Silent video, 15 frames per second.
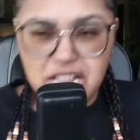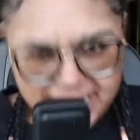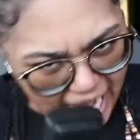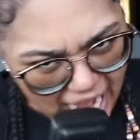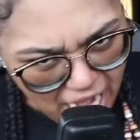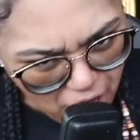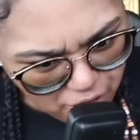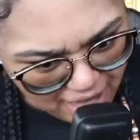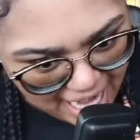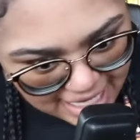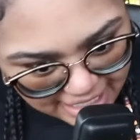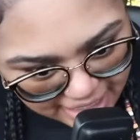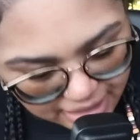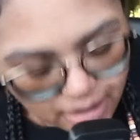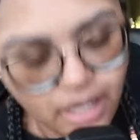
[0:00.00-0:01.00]
kill that
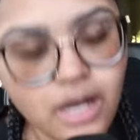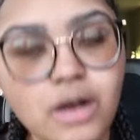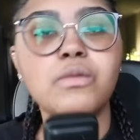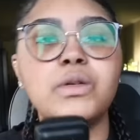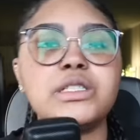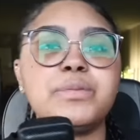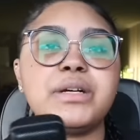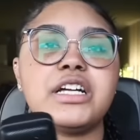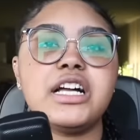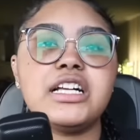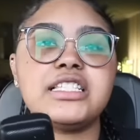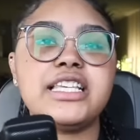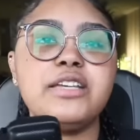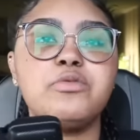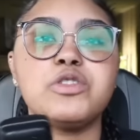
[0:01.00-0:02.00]
nigga, was
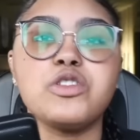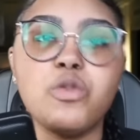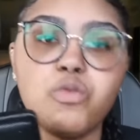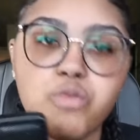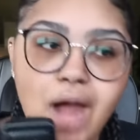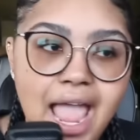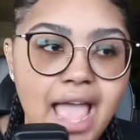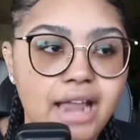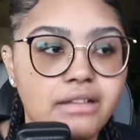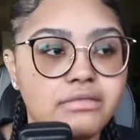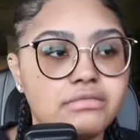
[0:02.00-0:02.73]
because he was a rat.